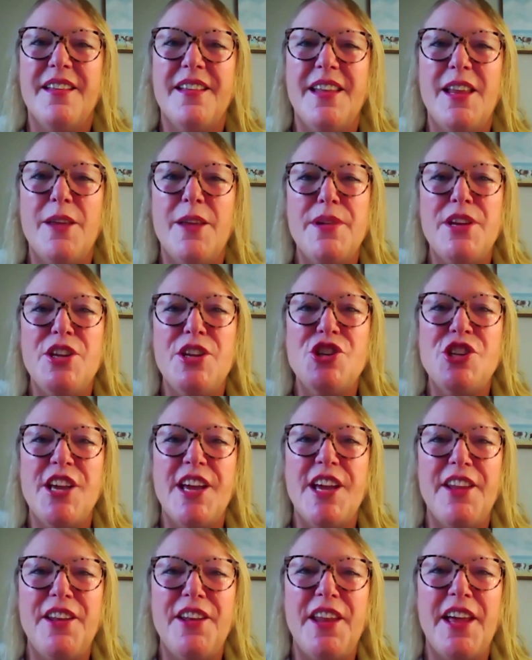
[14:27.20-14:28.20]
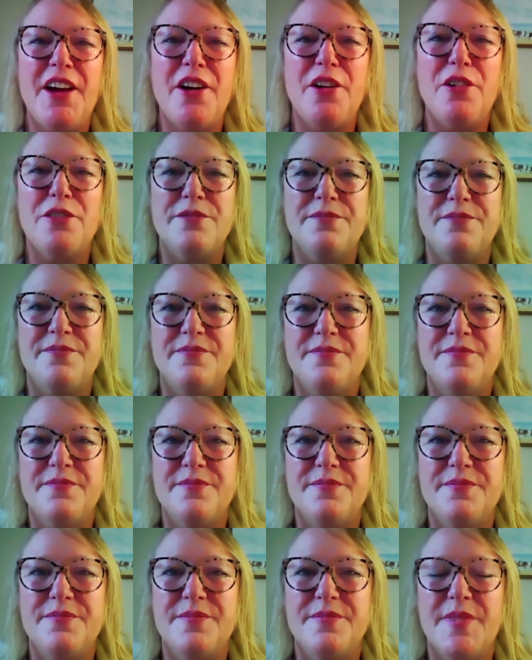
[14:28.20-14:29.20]
let me share now
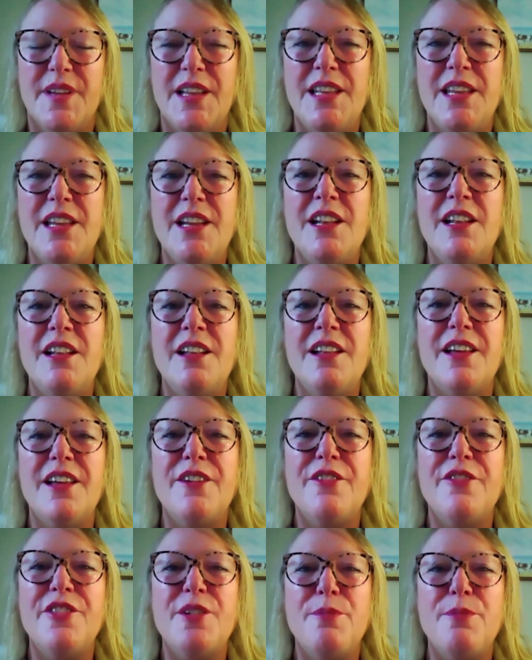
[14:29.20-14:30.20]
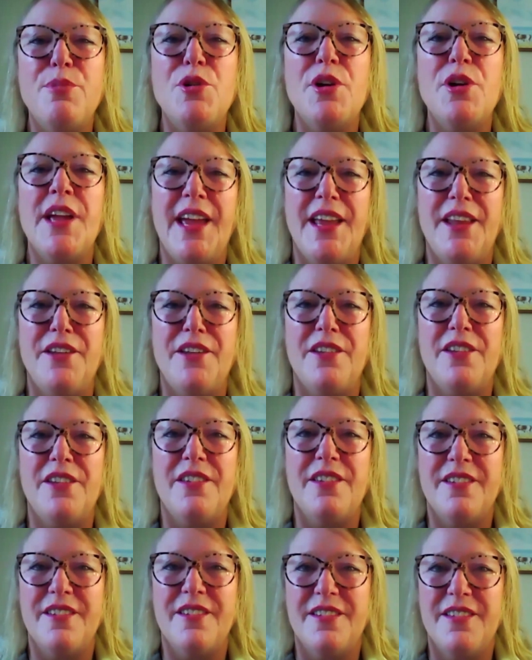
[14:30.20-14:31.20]
a little of the bookend,
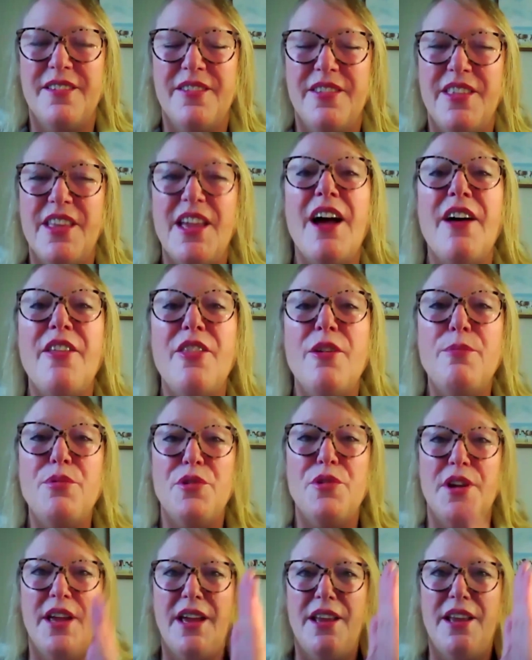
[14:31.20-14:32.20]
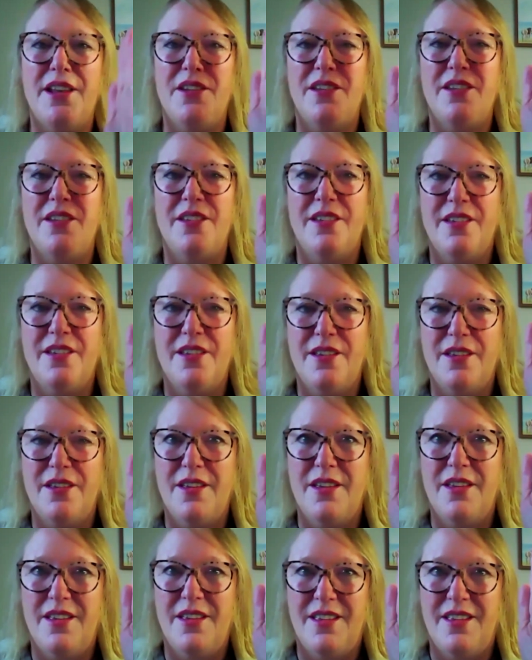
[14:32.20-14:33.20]
the other bookend
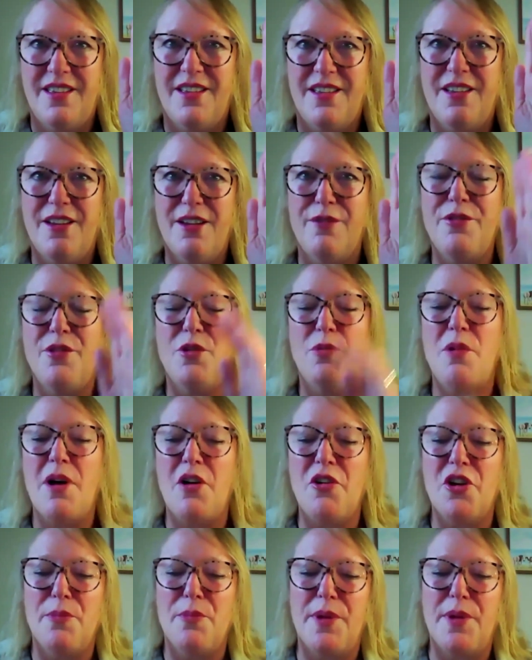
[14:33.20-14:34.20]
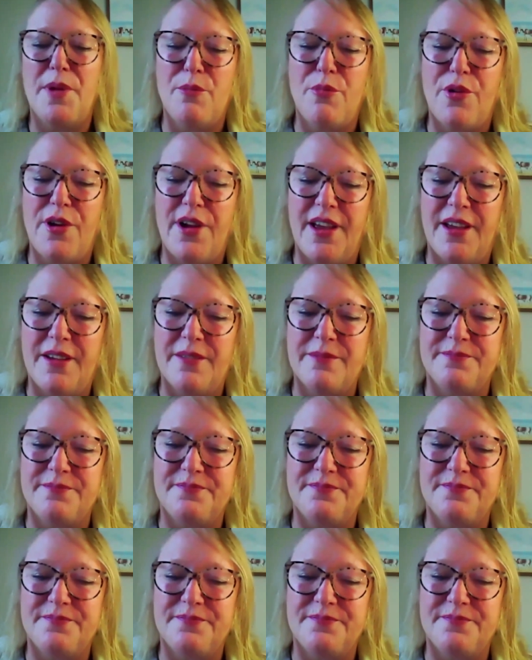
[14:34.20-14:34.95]
of the welcoming prayer.